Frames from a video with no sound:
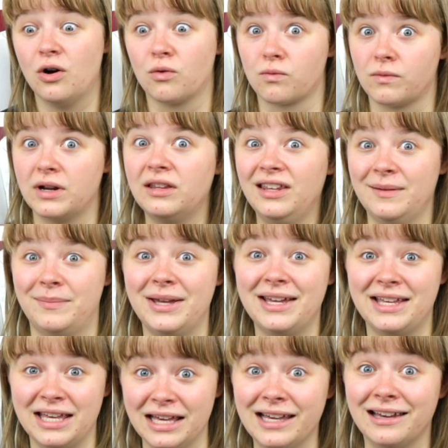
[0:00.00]
a really
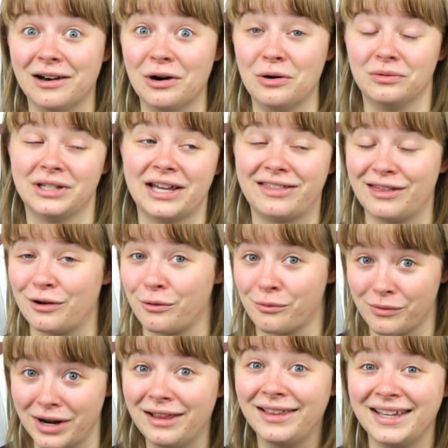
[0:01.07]
big ego, like they're
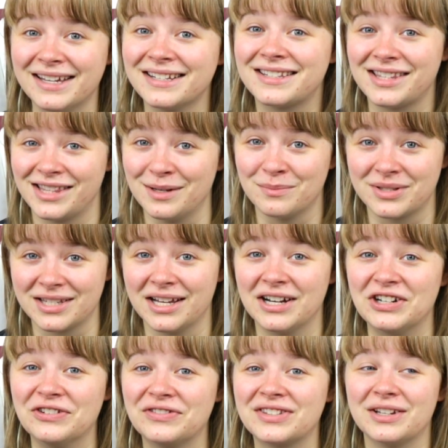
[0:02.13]
really into
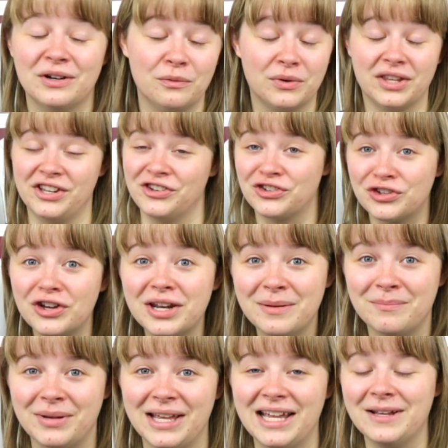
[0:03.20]
themselves when they
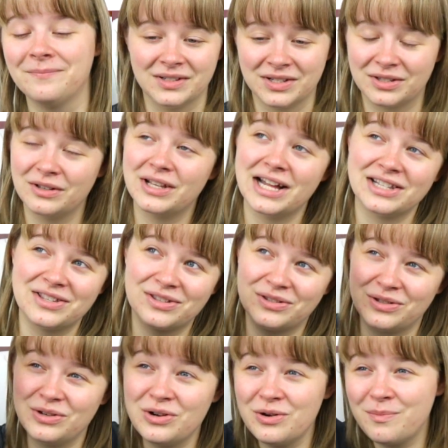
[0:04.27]
shouldn't be. So that's
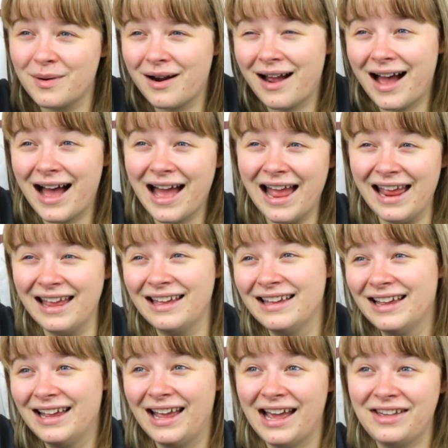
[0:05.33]
super high.
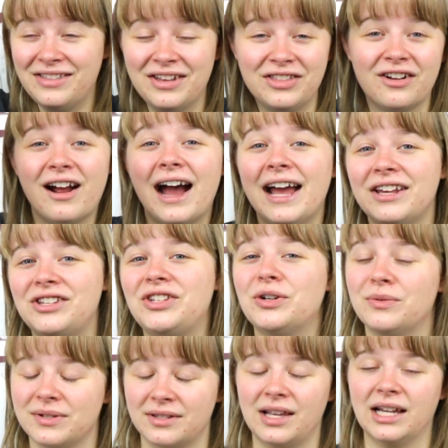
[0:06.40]
And then their I
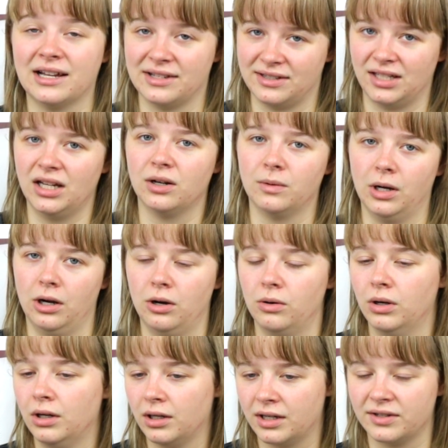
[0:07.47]
Q is like a
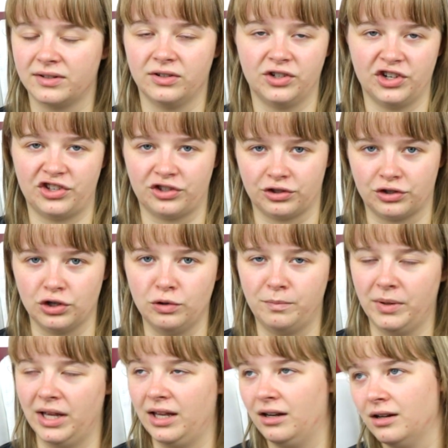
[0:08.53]
zero because they're just
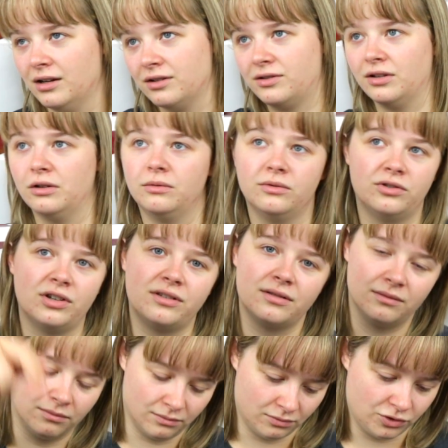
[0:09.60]
stupid. So
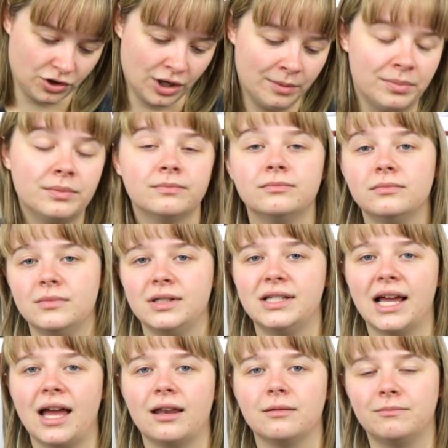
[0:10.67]
just jump,
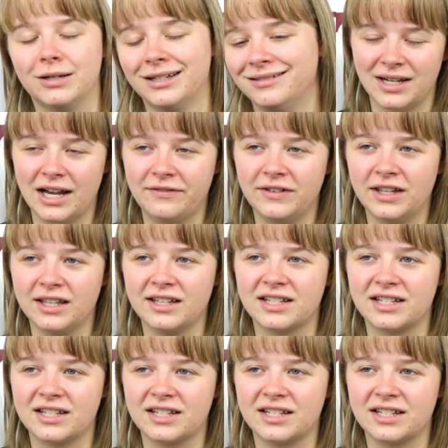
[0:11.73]
dead. I feel like